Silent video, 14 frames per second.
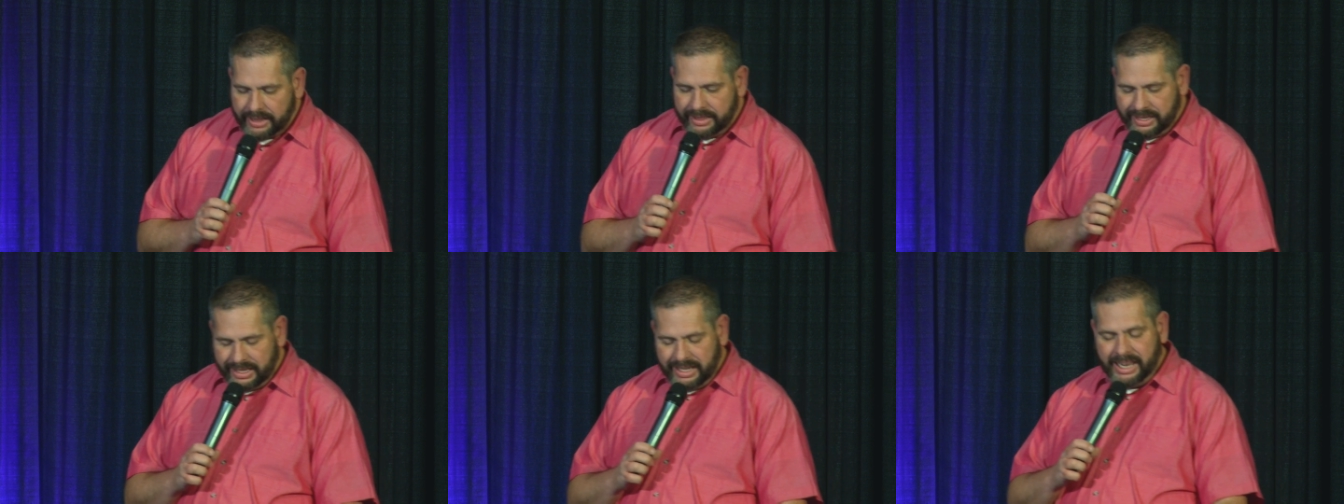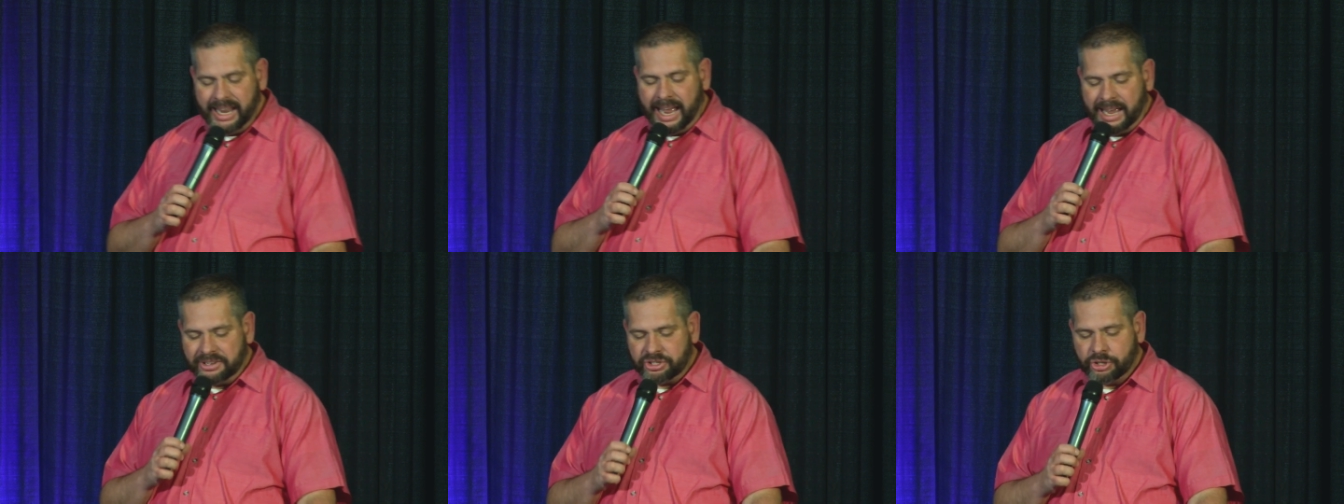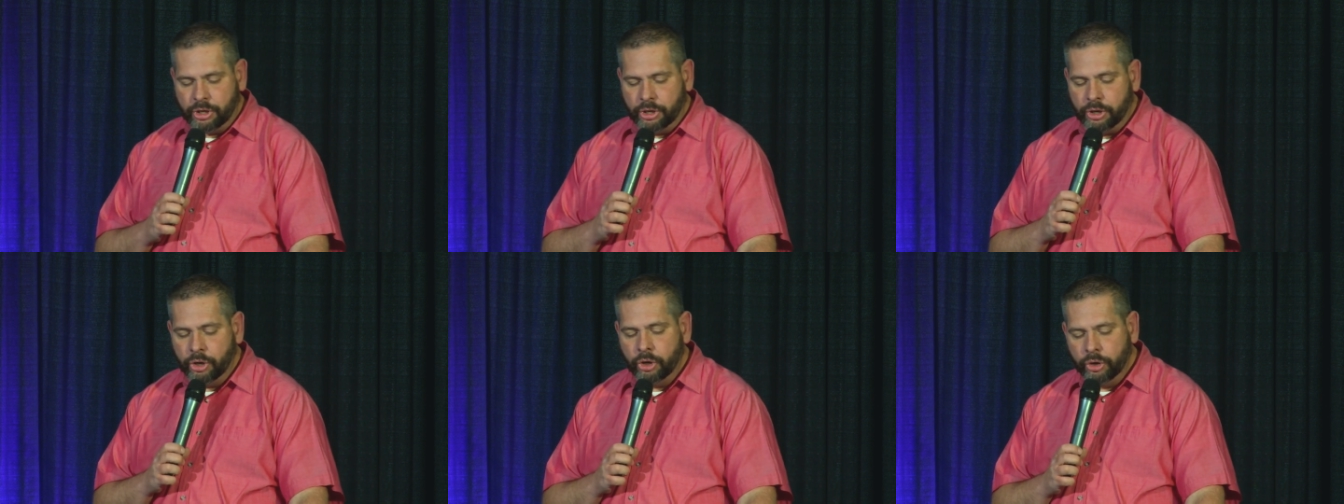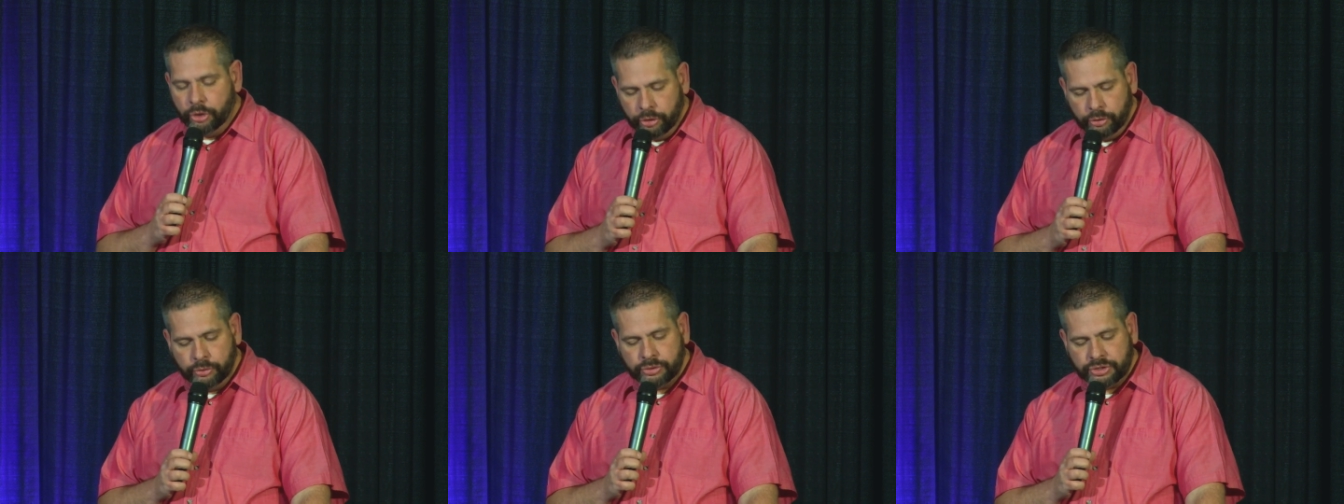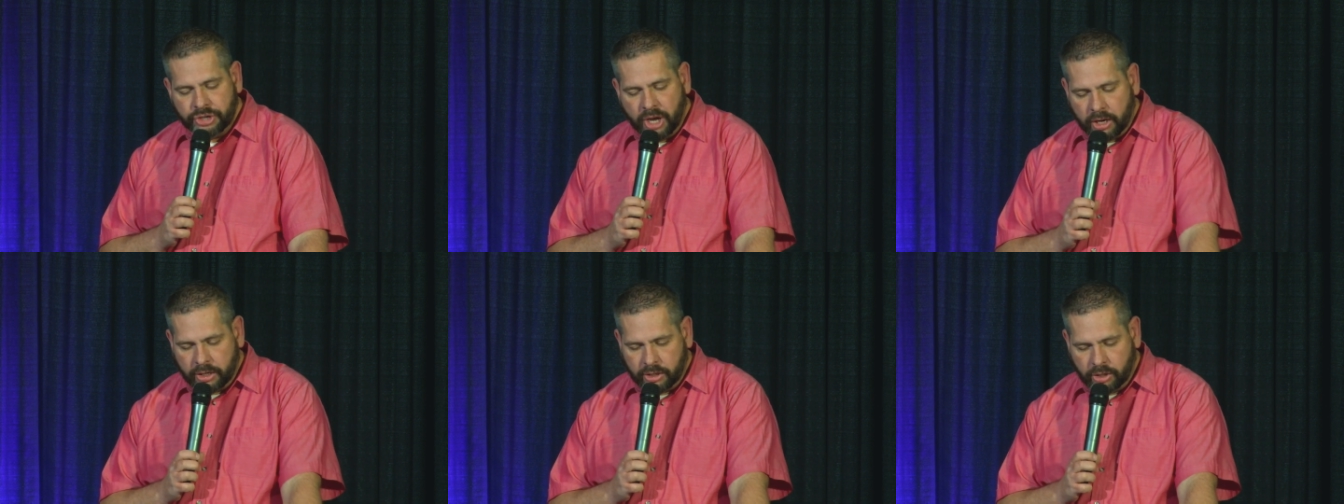Then he asked her, Whose
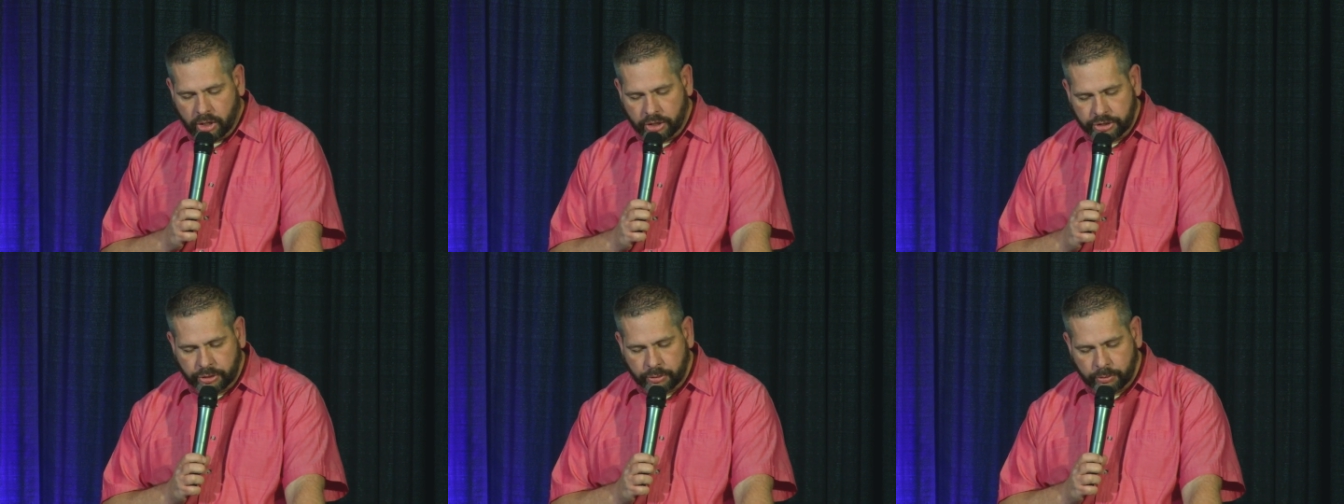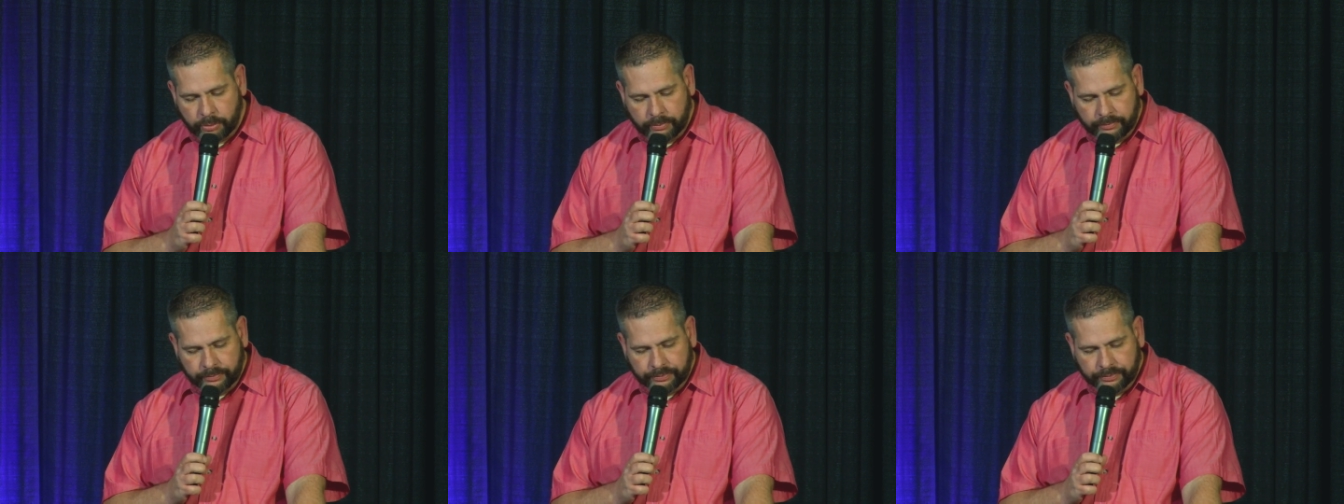daughter are you?